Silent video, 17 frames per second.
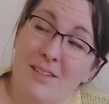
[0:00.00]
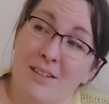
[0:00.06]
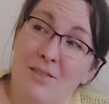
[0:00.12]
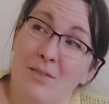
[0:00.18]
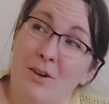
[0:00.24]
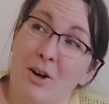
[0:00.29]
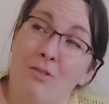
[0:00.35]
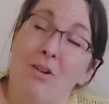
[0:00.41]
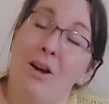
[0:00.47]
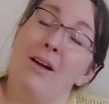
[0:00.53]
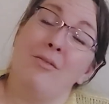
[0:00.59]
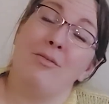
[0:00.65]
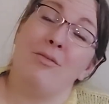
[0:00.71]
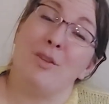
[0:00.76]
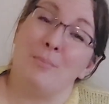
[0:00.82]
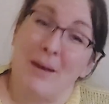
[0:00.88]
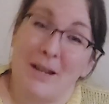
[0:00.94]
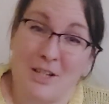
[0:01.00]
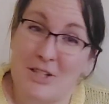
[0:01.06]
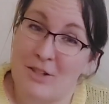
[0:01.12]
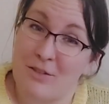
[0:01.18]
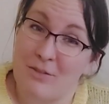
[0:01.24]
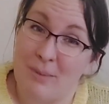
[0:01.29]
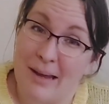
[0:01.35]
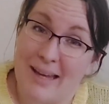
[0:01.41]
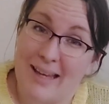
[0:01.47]
Hurrah for the magic
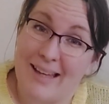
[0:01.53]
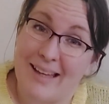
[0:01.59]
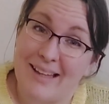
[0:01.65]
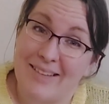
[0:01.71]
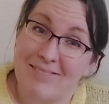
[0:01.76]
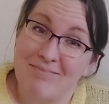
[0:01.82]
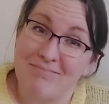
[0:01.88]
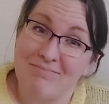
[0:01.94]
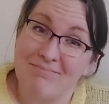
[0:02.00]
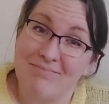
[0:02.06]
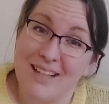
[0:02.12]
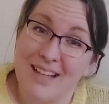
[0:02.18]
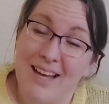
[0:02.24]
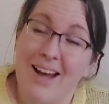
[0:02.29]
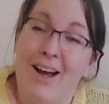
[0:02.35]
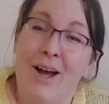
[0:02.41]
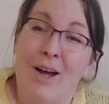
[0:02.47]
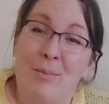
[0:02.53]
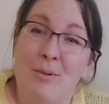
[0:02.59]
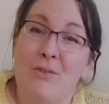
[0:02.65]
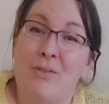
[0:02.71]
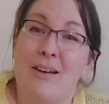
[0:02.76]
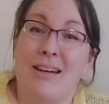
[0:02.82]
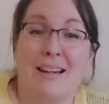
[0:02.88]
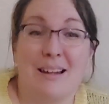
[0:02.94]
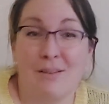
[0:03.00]
of making. Hope you've
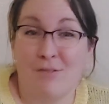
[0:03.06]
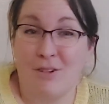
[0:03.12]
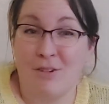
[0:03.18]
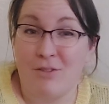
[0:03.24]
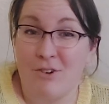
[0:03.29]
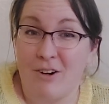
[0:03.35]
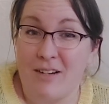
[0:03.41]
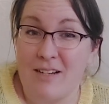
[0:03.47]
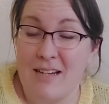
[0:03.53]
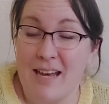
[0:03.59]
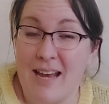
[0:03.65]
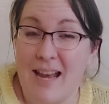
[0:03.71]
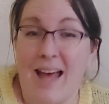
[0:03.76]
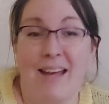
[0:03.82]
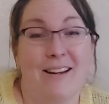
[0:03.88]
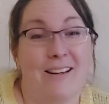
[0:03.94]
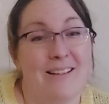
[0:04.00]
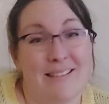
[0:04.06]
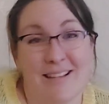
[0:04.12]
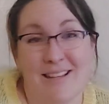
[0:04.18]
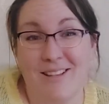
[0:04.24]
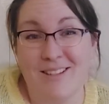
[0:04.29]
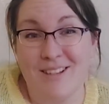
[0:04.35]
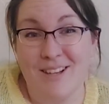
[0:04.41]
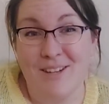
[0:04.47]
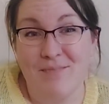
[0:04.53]
had a lovely Friday, and I'll see
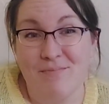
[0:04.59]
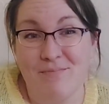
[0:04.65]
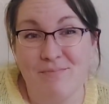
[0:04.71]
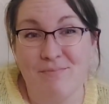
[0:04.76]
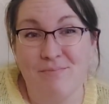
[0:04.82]
you soon.